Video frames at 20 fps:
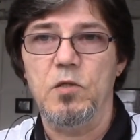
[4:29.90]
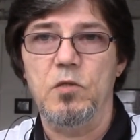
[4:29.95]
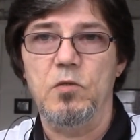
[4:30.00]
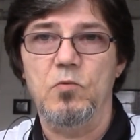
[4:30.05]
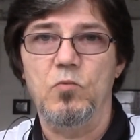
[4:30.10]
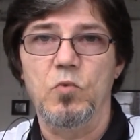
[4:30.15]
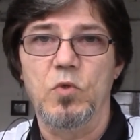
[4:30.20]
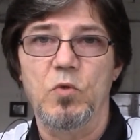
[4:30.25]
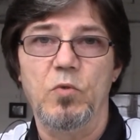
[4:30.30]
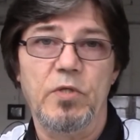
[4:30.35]

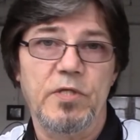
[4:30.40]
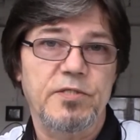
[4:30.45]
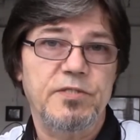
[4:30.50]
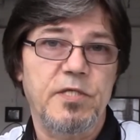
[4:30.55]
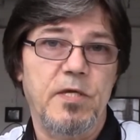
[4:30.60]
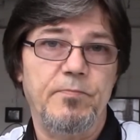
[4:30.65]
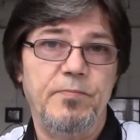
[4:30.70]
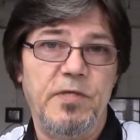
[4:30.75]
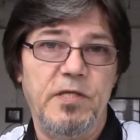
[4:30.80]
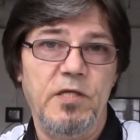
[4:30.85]
will
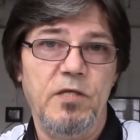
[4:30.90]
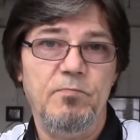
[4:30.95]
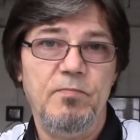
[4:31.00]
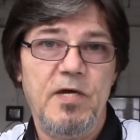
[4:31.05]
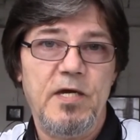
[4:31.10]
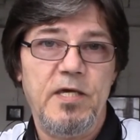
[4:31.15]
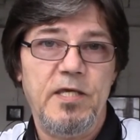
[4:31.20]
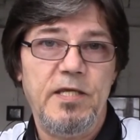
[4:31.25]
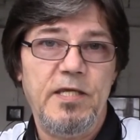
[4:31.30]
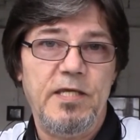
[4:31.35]
accept
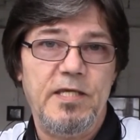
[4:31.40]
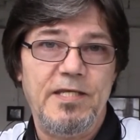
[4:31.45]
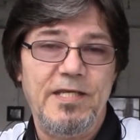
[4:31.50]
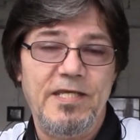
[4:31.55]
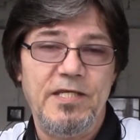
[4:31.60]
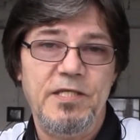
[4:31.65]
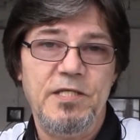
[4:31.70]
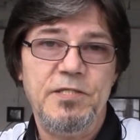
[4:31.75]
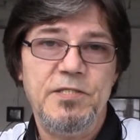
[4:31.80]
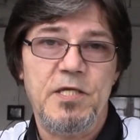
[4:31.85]
anybody at
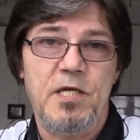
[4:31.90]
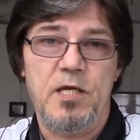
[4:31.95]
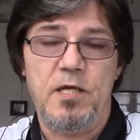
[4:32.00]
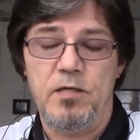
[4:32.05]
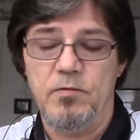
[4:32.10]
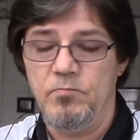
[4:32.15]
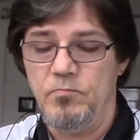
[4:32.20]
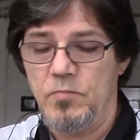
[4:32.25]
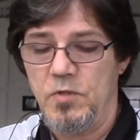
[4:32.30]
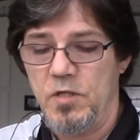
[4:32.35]
any
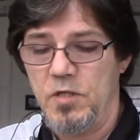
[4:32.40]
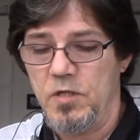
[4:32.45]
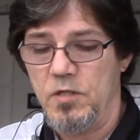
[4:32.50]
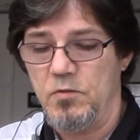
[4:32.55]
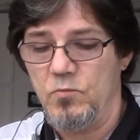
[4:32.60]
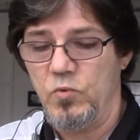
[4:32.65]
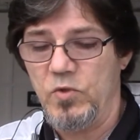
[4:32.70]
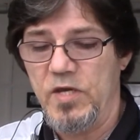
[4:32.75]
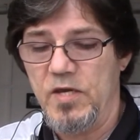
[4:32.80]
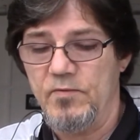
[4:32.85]

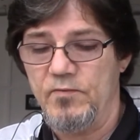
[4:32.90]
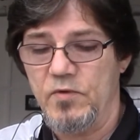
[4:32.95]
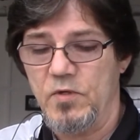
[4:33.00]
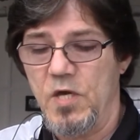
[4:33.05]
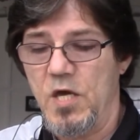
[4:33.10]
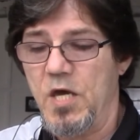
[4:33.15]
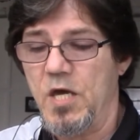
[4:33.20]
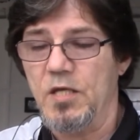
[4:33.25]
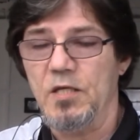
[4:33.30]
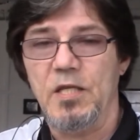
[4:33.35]
time. We have a
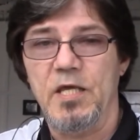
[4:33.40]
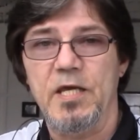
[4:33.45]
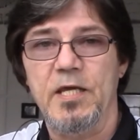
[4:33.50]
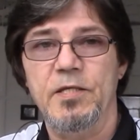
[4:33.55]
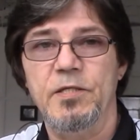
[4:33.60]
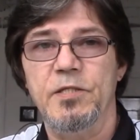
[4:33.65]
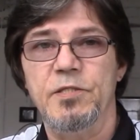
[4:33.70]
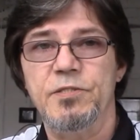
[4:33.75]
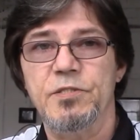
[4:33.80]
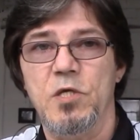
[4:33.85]

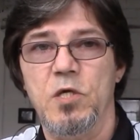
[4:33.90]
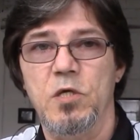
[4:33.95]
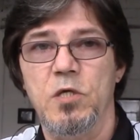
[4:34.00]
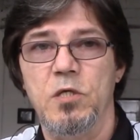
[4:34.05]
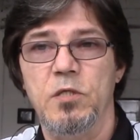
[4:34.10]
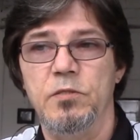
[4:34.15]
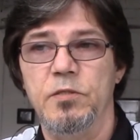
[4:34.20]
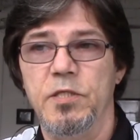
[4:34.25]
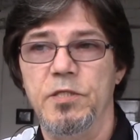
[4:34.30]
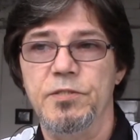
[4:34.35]
hotline
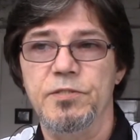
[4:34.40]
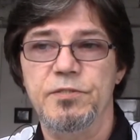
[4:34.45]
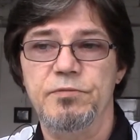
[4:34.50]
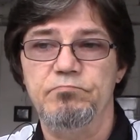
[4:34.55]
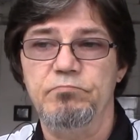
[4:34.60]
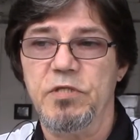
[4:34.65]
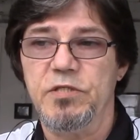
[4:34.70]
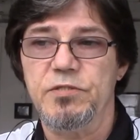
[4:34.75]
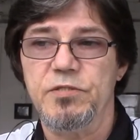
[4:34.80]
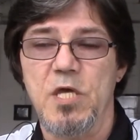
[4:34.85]

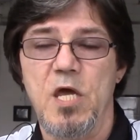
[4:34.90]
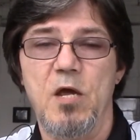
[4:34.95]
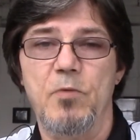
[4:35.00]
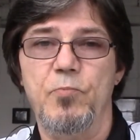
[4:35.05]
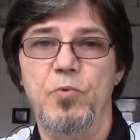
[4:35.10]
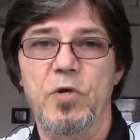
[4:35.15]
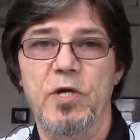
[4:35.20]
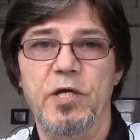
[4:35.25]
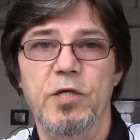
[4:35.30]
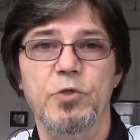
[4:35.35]
it's
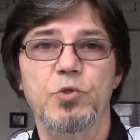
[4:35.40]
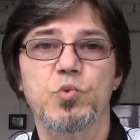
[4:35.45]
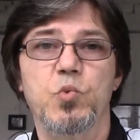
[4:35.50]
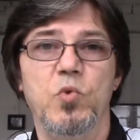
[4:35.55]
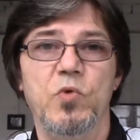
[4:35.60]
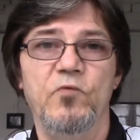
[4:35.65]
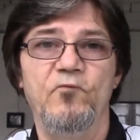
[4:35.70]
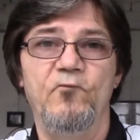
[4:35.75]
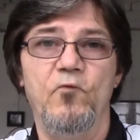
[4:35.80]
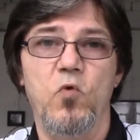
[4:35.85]
operated
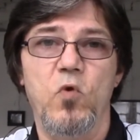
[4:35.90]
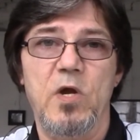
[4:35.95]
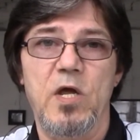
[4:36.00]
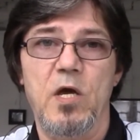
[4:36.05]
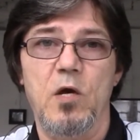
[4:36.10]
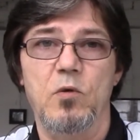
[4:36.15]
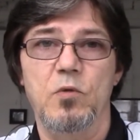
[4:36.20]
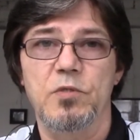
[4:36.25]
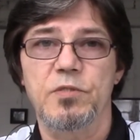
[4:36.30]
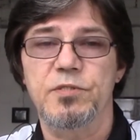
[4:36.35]
24
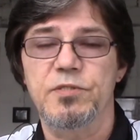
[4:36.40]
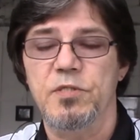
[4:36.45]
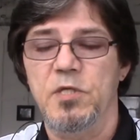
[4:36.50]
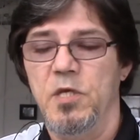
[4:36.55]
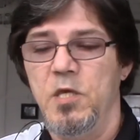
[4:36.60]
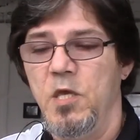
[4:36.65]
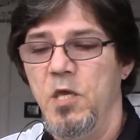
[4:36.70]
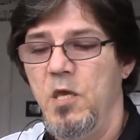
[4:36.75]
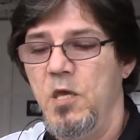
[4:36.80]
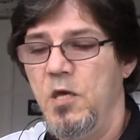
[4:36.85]
hours.
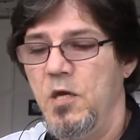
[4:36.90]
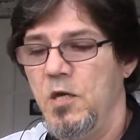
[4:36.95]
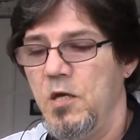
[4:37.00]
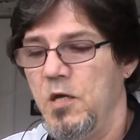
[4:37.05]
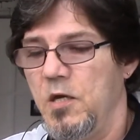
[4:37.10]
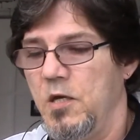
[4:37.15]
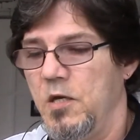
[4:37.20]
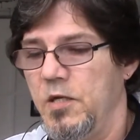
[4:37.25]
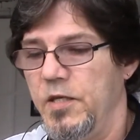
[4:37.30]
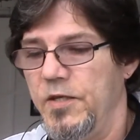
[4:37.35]

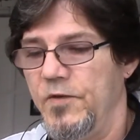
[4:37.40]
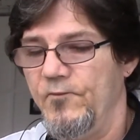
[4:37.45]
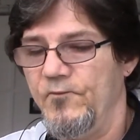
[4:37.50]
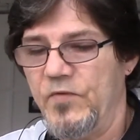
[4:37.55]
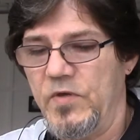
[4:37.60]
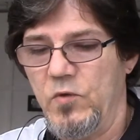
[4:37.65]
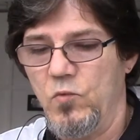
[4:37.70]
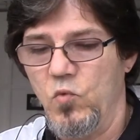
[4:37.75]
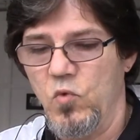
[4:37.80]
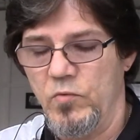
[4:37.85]
If
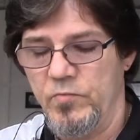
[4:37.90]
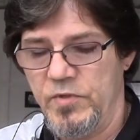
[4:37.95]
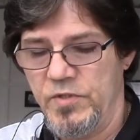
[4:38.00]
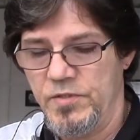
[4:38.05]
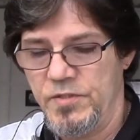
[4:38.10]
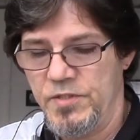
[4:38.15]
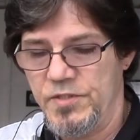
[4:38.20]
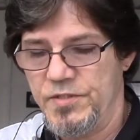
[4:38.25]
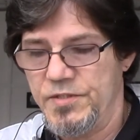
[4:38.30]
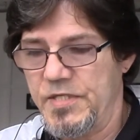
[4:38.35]
a
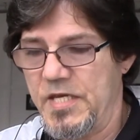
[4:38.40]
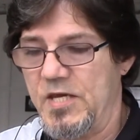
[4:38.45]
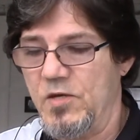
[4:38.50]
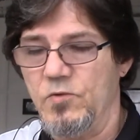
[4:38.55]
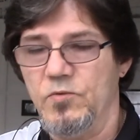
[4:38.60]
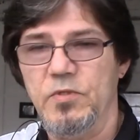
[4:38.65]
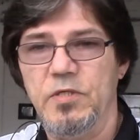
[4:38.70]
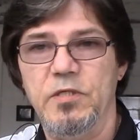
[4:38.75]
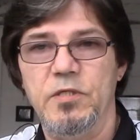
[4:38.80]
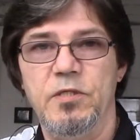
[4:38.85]
woman is
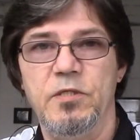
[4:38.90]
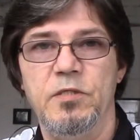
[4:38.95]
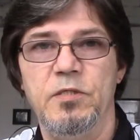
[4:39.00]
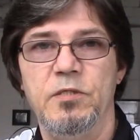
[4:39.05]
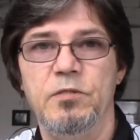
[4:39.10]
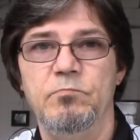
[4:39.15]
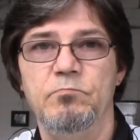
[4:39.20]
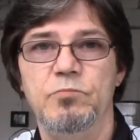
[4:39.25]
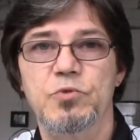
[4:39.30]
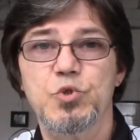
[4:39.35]
out in
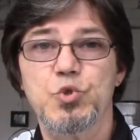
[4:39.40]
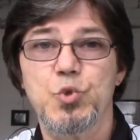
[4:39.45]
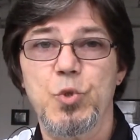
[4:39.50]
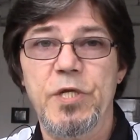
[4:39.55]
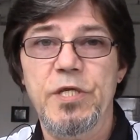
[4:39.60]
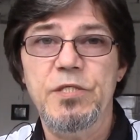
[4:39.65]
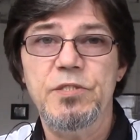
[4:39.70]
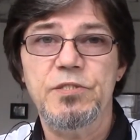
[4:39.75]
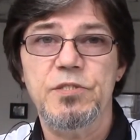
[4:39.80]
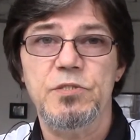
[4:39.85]
the
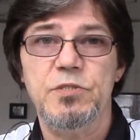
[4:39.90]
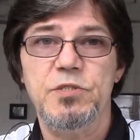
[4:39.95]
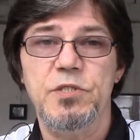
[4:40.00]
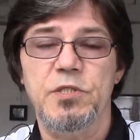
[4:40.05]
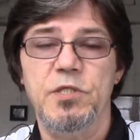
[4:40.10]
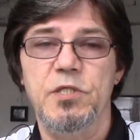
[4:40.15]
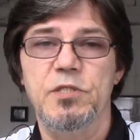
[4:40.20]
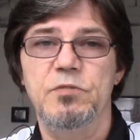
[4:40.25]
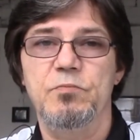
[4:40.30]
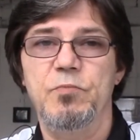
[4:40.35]
streets and she
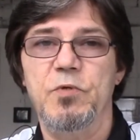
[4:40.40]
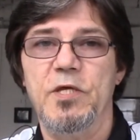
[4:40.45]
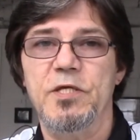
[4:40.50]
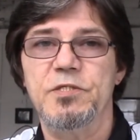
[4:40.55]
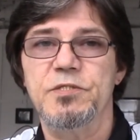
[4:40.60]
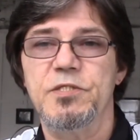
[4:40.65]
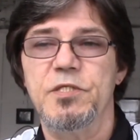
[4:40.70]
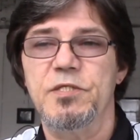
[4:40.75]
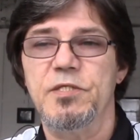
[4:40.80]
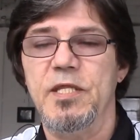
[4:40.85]
needs a
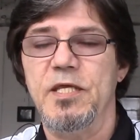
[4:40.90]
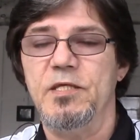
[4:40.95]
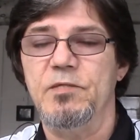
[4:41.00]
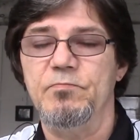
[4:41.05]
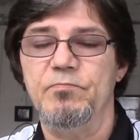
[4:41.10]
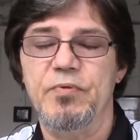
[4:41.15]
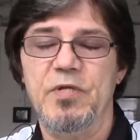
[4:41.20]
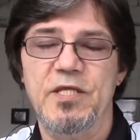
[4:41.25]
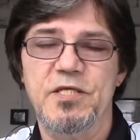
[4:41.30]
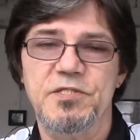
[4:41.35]
place
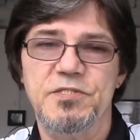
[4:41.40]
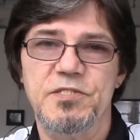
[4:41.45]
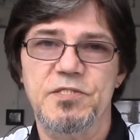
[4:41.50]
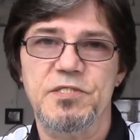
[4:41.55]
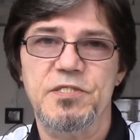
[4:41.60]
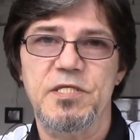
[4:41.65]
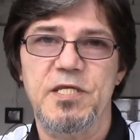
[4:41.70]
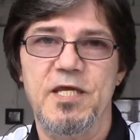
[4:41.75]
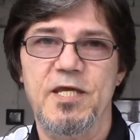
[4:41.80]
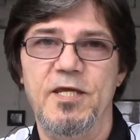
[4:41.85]
to
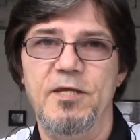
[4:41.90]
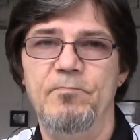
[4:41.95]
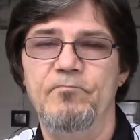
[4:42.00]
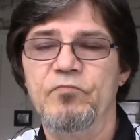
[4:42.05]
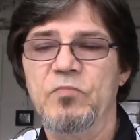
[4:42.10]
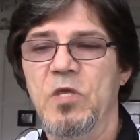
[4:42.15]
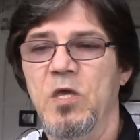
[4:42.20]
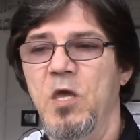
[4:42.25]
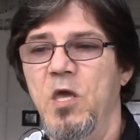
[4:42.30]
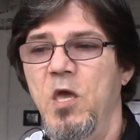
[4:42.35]

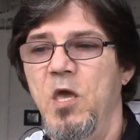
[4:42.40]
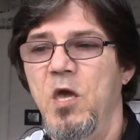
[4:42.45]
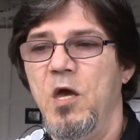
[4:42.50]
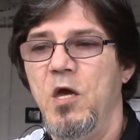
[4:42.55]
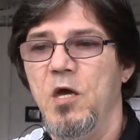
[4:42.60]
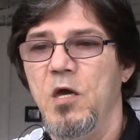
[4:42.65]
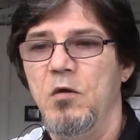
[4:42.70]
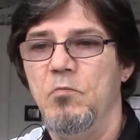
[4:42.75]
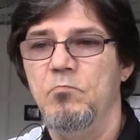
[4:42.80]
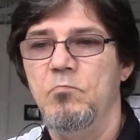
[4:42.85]
stay.
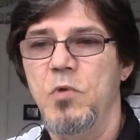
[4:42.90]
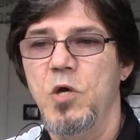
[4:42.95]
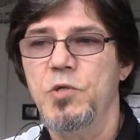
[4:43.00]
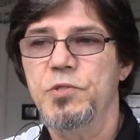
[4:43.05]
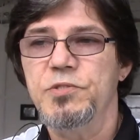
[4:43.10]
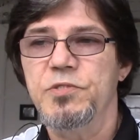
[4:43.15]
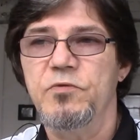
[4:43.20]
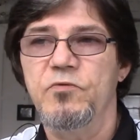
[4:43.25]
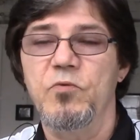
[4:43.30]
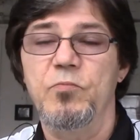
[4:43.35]

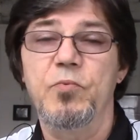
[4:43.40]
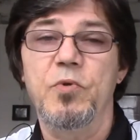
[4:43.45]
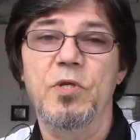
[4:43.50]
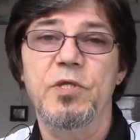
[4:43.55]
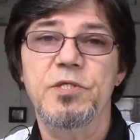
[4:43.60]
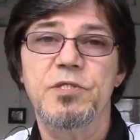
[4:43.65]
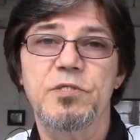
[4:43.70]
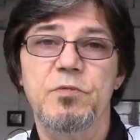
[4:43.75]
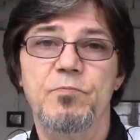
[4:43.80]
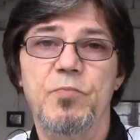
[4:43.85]
Most of the
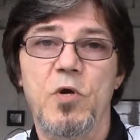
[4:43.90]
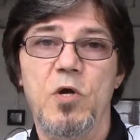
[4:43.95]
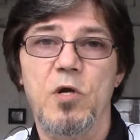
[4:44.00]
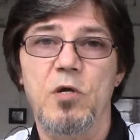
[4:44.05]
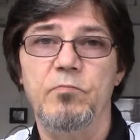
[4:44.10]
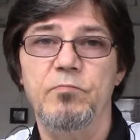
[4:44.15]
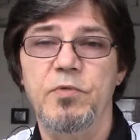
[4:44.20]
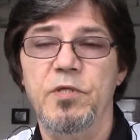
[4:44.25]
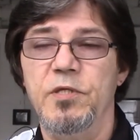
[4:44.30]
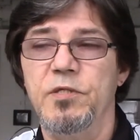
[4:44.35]
police
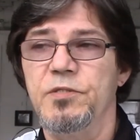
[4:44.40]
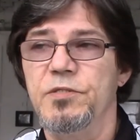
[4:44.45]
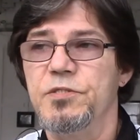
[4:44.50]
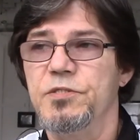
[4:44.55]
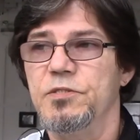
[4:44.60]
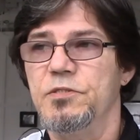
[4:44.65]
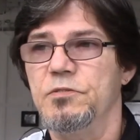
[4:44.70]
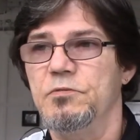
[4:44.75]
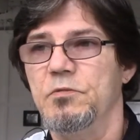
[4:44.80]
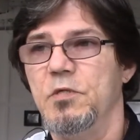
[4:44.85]
departments,